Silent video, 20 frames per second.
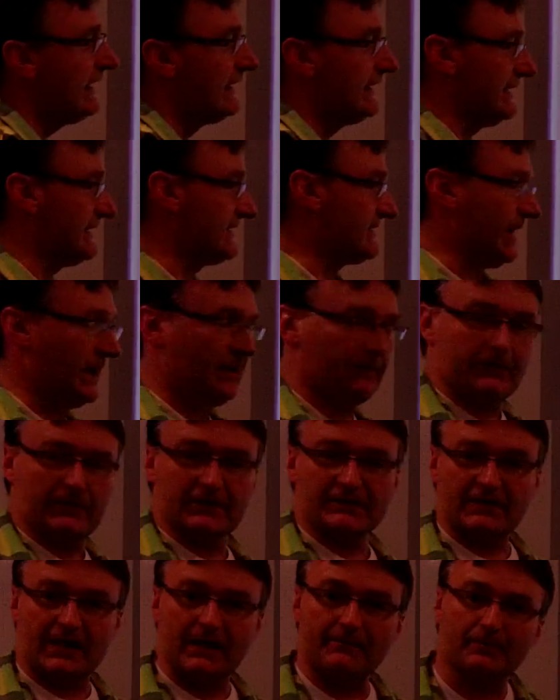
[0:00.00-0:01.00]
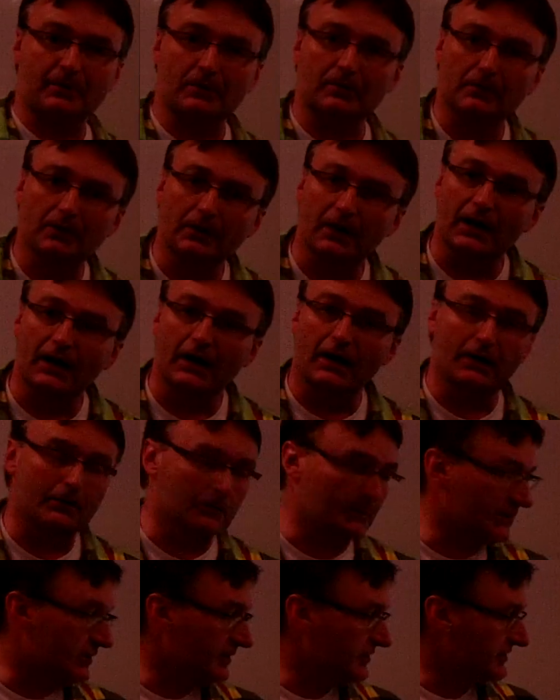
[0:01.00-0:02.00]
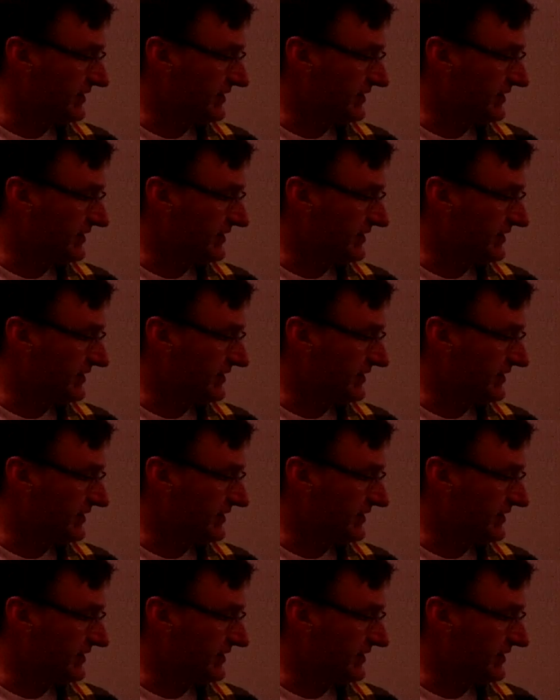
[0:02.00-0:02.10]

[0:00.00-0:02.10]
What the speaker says: let's say, for example, we use